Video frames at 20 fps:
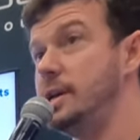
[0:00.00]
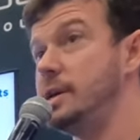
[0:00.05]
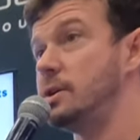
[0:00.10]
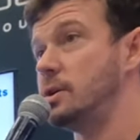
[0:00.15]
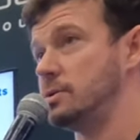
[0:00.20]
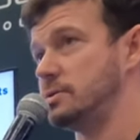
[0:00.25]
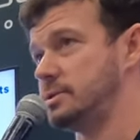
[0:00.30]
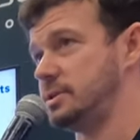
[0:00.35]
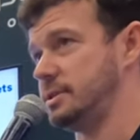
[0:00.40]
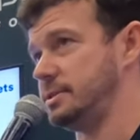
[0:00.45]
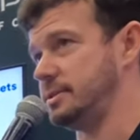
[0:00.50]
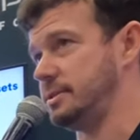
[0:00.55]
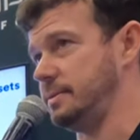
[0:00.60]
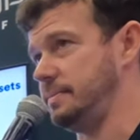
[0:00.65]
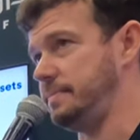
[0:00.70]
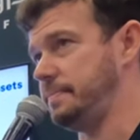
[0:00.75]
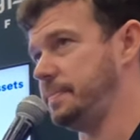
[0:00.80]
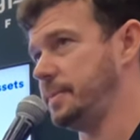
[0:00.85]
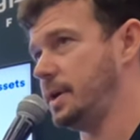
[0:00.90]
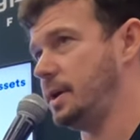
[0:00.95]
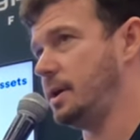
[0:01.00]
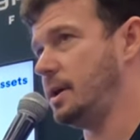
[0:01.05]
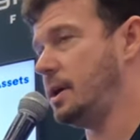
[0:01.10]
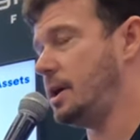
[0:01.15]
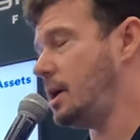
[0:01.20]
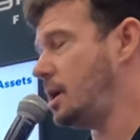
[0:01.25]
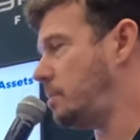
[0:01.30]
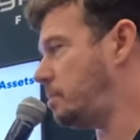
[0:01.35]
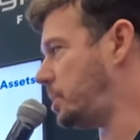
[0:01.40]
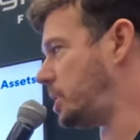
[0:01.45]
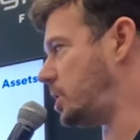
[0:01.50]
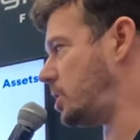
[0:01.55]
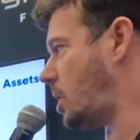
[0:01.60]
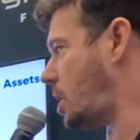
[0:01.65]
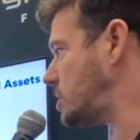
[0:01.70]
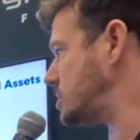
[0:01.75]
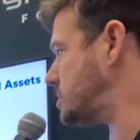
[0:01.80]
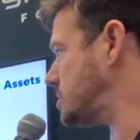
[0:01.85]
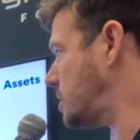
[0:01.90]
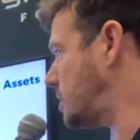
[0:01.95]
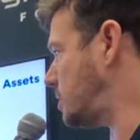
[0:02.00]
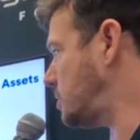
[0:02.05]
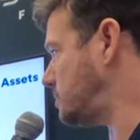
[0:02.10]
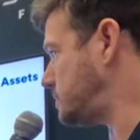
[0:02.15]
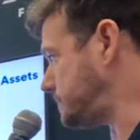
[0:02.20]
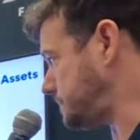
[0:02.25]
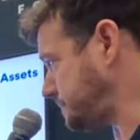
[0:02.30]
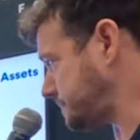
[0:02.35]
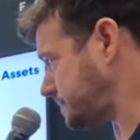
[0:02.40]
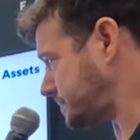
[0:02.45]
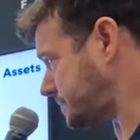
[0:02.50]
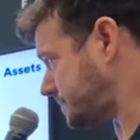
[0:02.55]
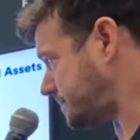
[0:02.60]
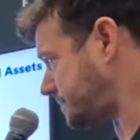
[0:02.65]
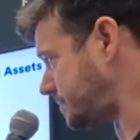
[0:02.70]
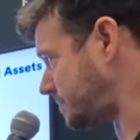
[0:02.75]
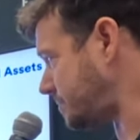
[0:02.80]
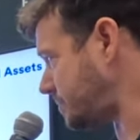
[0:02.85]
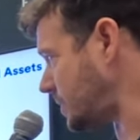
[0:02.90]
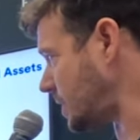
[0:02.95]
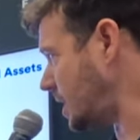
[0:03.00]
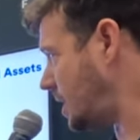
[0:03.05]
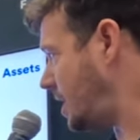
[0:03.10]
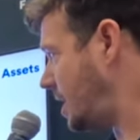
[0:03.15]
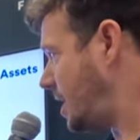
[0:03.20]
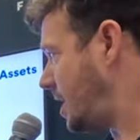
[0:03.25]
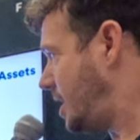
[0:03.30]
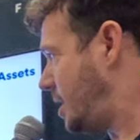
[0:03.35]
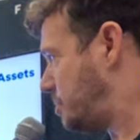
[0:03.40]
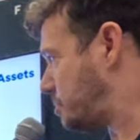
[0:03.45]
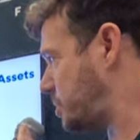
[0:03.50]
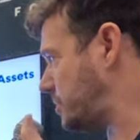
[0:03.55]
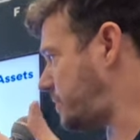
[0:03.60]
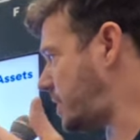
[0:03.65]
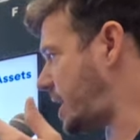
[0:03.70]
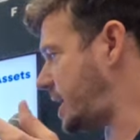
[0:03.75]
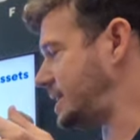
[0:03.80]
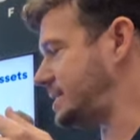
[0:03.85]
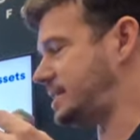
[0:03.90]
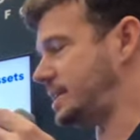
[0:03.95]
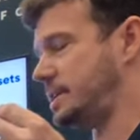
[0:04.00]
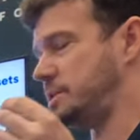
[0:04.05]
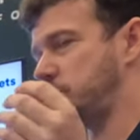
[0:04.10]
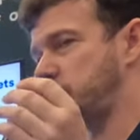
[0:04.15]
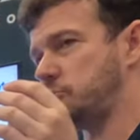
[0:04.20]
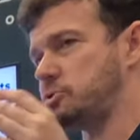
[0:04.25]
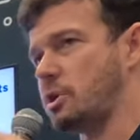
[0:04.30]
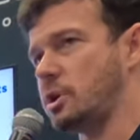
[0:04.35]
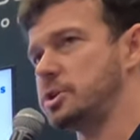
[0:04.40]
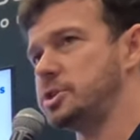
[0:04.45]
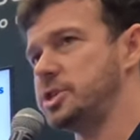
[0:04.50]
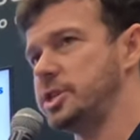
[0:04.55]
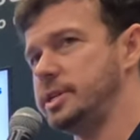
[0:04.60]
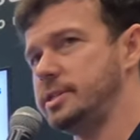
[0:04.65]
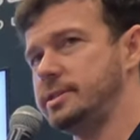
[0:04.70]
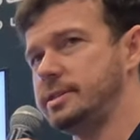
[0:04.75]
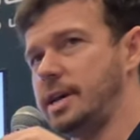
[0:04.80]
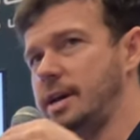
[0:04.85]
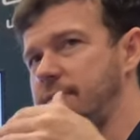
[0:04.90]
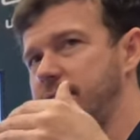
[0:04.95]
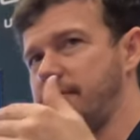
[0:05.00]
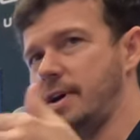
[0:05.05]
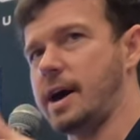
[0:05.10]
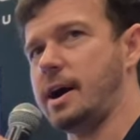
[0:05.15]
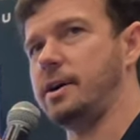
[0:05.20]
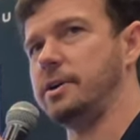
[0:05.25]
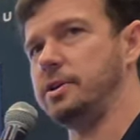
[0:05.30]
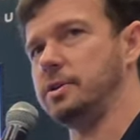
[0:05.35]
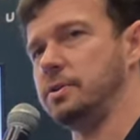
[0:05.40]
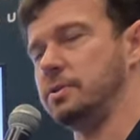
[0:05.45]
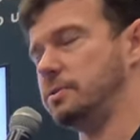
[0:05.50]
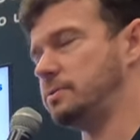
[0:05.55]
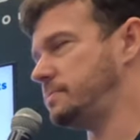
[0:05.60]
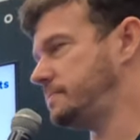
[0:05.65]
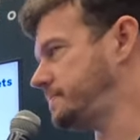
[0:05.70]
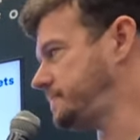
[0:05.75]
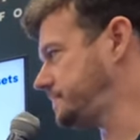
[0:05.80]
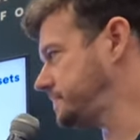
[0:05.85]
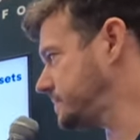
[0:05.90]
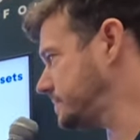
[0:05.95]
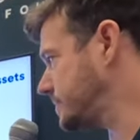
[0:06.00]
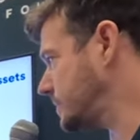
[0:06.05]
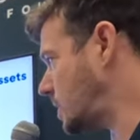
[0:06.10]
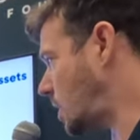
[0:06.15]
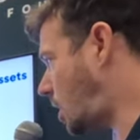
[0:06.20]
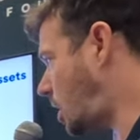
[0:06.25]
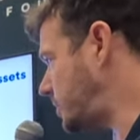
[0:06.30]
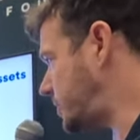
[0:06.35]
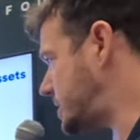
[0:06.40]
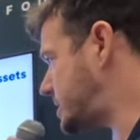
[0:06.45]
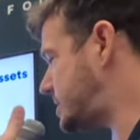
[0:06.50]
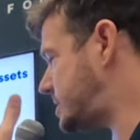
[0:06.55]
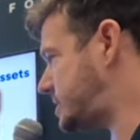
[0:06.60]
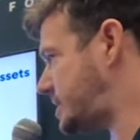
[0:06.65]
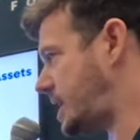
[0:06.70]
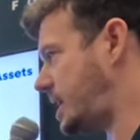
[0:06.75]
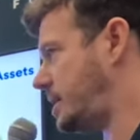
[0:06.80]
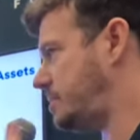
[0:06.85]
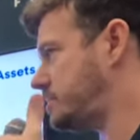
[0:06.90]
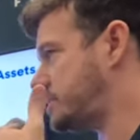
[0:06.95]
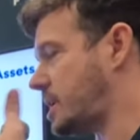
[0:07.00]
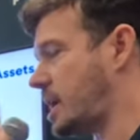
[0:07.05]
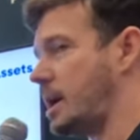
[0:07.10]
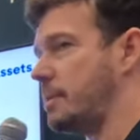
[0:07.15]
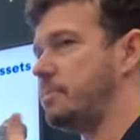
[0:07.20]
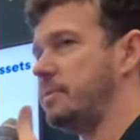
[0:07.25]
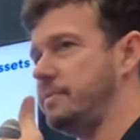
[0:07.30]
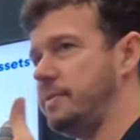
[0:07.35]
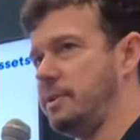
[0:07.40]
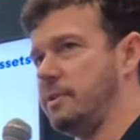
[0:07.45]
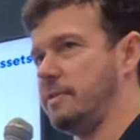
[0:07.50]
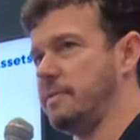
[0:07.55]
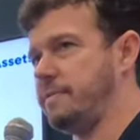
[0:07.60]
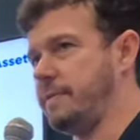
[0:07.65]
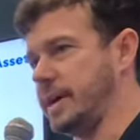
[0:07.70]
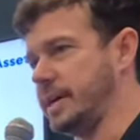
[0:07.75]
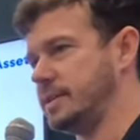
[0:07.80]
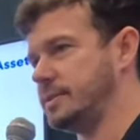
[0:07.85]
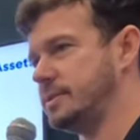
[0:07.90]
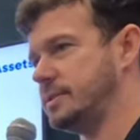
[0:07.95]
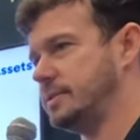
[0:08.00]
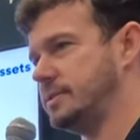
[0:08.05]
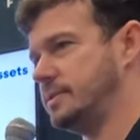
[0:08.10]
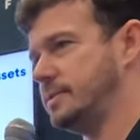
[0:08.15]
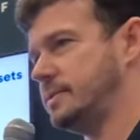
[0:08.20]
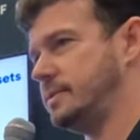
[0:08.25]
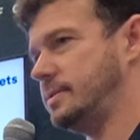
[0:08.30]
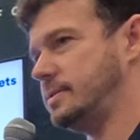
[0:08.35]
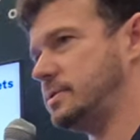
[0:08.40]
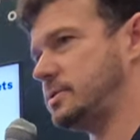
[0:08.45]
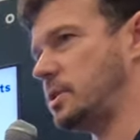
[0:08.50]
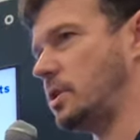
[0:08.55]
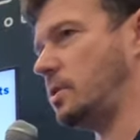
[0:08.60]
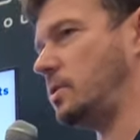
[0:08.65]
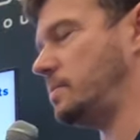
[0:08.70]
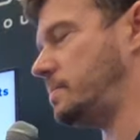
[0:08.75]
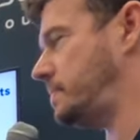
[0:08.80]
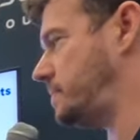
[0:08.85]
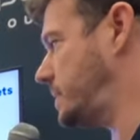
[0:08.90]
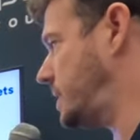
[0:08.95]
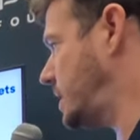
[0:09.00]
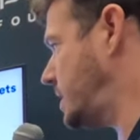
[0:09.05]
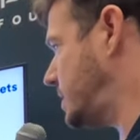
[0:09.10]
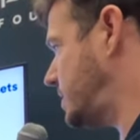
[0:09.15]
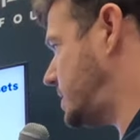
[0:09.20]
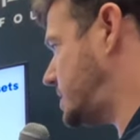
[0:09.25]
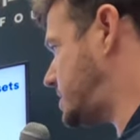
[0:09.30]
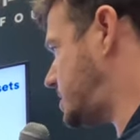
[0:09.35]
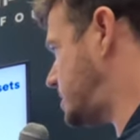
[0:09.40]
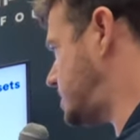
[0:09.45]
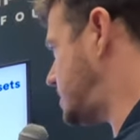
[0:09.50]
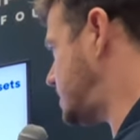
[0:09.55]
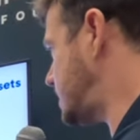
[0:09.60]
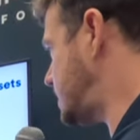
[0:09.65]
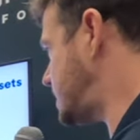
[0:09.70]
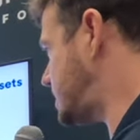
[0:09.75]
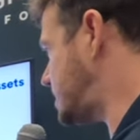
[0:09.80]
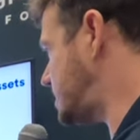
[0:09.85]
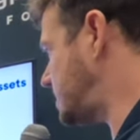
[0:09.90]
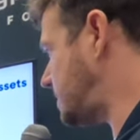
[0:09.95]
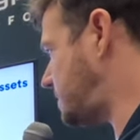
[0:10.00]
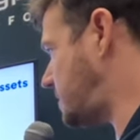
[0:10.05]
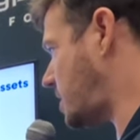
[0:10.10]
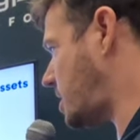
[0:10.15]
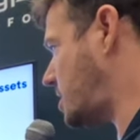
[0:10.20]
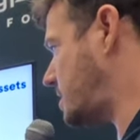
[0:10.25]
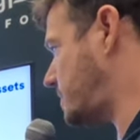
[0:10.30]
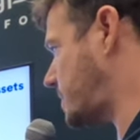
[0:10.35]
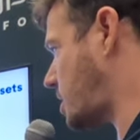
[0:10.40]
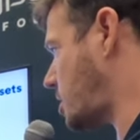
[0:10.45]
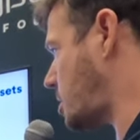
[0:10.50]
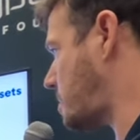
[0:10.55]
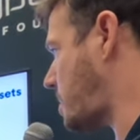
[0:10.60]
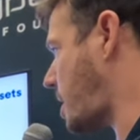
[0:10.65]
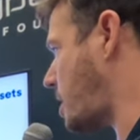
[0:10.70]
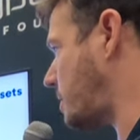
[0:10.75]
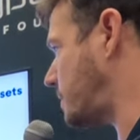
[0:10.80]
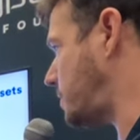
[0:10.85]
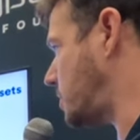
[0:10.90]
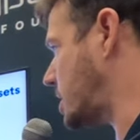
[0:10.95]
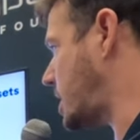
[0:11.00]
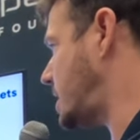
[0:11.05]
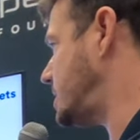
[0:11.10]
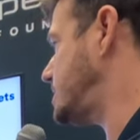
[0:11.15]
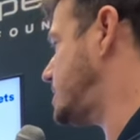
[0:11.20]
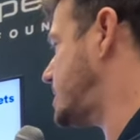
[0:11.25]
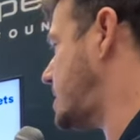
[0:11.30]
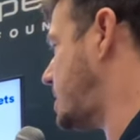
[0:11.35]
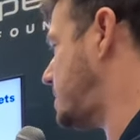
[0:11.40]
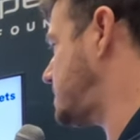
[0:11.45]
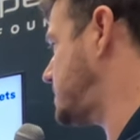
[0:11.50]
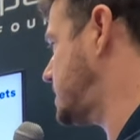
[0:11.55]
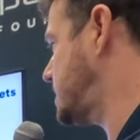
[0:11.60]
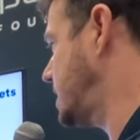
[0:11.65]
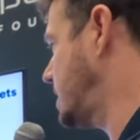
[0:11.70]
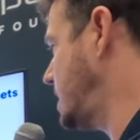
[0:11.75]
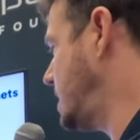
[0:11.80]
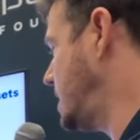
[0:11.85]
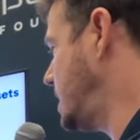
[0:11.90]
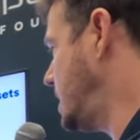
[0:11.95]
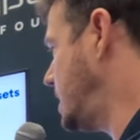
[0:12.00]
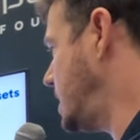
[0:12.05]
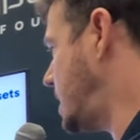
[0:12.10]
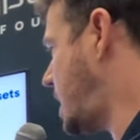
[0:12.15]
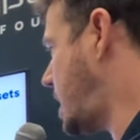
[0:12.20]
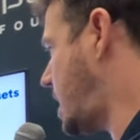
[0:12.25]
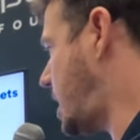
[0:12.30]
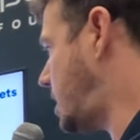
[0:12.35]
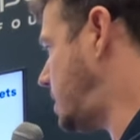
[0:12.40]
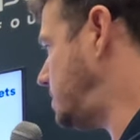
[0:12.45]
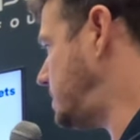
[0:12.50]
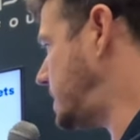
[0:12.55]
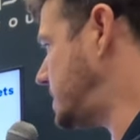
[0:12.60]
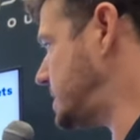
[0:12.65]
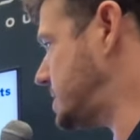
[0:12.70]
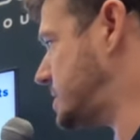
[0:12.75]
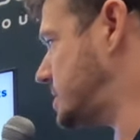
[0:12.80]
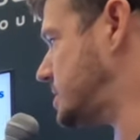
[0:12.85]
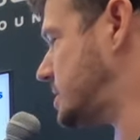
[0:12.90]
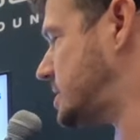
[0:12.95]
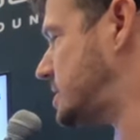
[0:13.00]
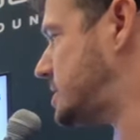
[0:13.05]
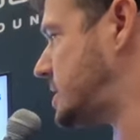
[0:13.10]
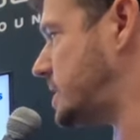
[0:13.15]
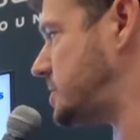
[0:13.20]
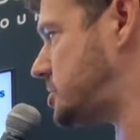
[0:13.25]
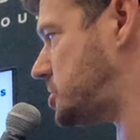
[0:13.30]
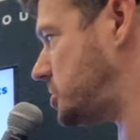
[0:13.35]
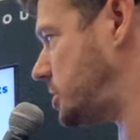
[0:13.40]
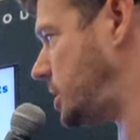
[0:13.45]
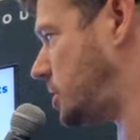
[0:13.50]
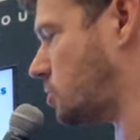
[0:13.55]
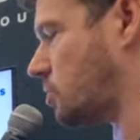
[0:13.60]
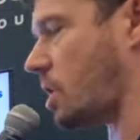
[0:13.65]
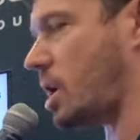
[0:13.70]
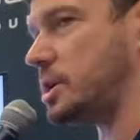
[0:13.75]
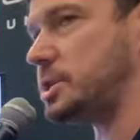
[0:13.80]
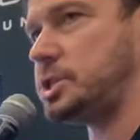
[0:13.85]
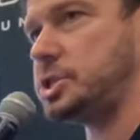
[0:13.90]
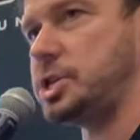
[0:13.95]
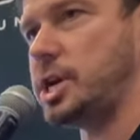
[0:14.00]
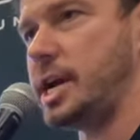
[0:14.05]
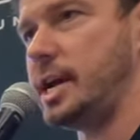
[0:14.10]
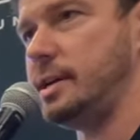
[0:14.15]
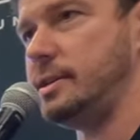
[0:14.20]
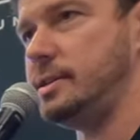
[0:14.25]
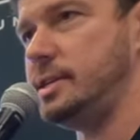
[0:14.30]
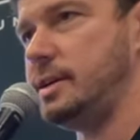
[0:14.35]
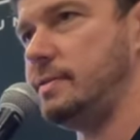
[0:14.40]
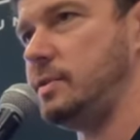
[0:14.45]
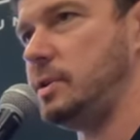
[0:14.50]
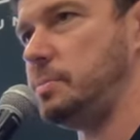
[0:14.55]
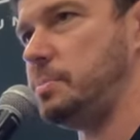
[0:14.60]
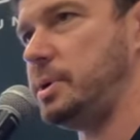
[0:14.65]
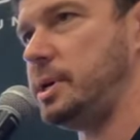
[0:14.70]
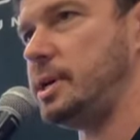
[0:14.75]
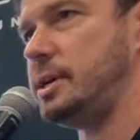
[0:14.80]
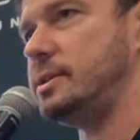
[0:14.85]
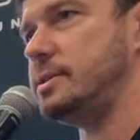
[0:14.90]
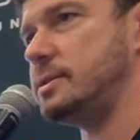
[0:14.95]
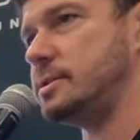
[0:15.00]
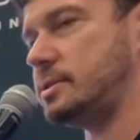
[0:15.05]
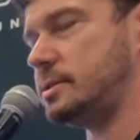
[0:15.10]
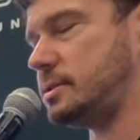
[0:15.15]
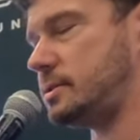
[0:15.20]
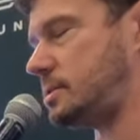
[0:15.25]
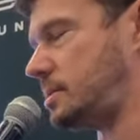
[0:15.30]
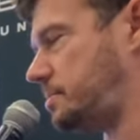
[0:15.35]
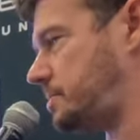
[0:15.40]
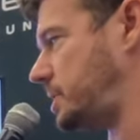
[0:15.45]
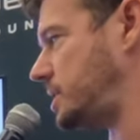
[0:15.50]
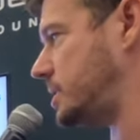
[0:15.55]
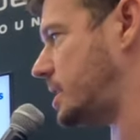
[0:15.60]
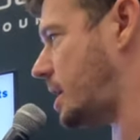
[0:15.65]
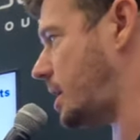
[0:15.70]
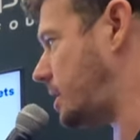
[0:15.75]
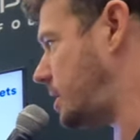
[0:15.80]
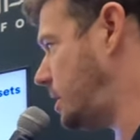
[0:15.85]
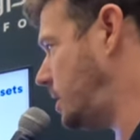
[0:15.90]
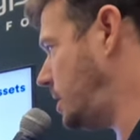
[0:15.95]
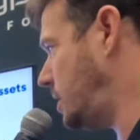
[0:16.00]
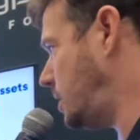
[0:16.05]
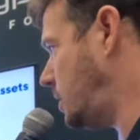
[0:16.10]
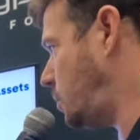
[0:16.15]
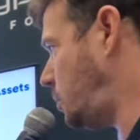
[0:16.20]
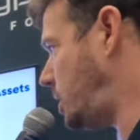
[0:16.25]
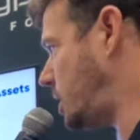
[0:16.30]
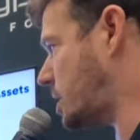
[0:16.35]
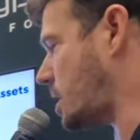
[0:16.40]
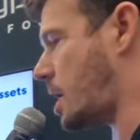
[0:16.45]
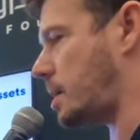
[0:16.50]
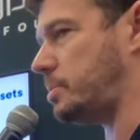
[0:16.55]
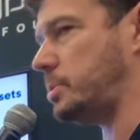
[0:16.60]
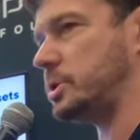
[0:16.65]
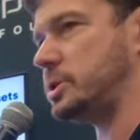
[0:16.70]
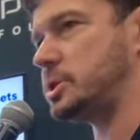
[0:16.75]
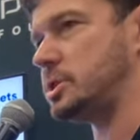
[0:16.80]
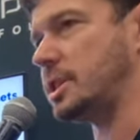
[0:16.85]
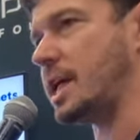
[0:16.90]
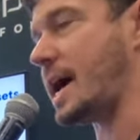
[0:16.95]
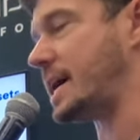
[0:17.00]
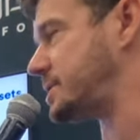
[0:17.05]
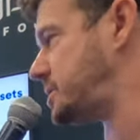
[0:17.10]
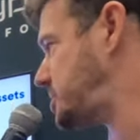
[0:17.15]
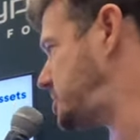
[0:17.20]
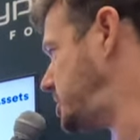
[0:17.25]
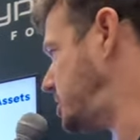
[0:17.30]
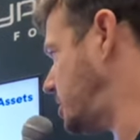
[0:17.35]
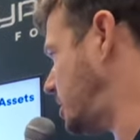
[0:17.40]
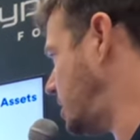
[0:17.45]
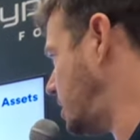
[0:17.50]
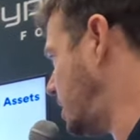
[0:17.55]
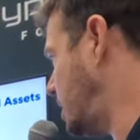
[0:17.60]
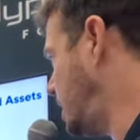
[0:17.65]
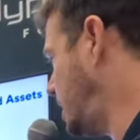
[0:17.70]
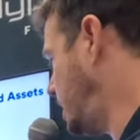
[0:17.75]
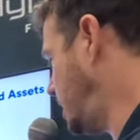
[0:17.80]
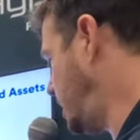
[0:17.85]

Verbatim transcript: ecosystem. But it also provides instructions and value on the same type of interface. So this is, this is a very, very powerful concept. Um, and this is essentially cross-chain D V P. This is something that we accomplished last year